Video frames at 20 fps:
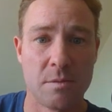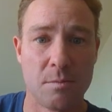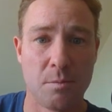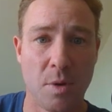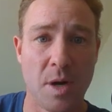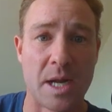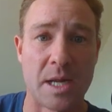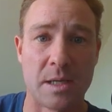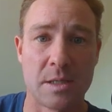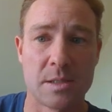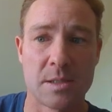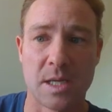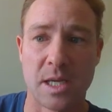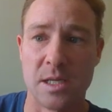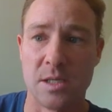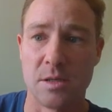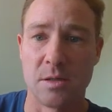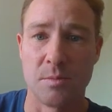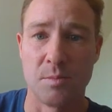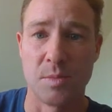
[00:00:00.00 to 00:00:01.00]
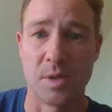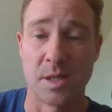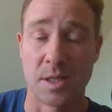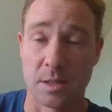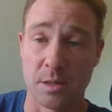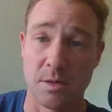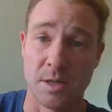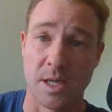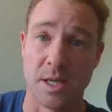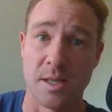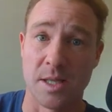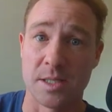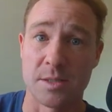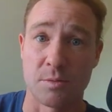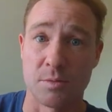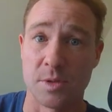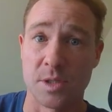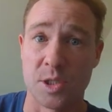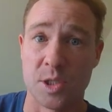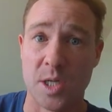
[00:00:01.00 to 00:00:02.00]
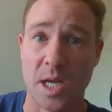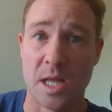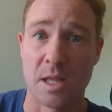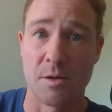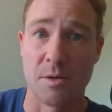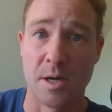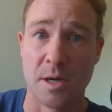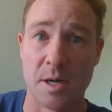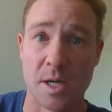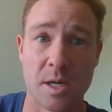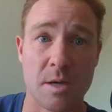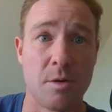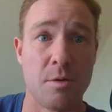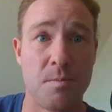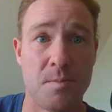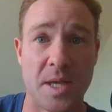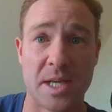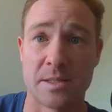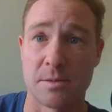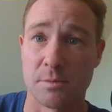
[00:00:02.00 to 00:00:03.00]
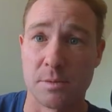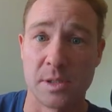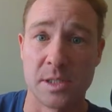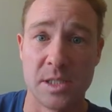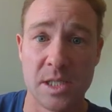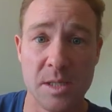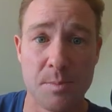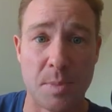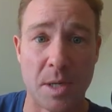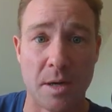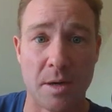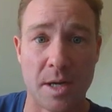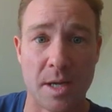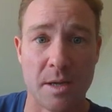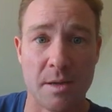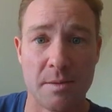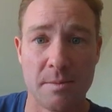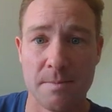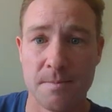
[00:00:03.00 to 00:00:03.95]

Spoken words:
breaks, and you can be like, oh yeah, that's a really shallow area. Oh, that's a really deep area,